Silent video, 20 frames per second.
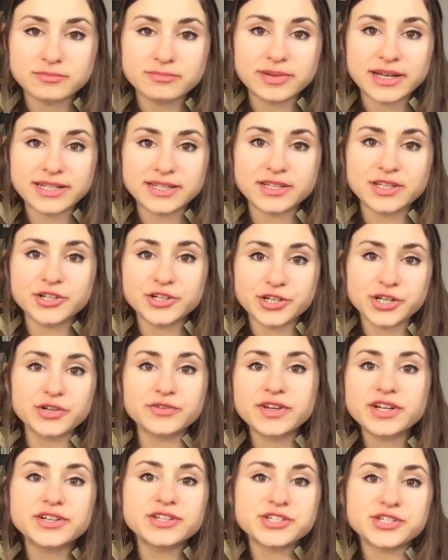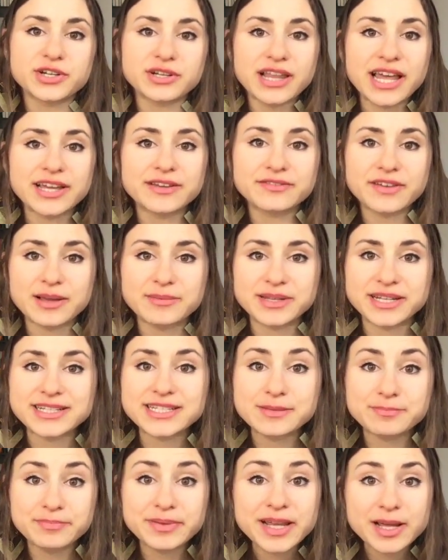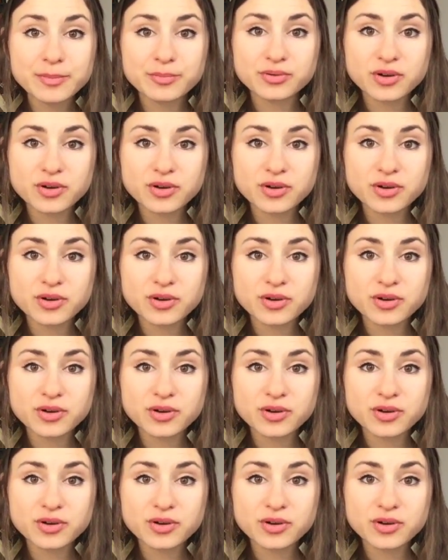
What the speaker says: But your career is your life. I mean, it's a big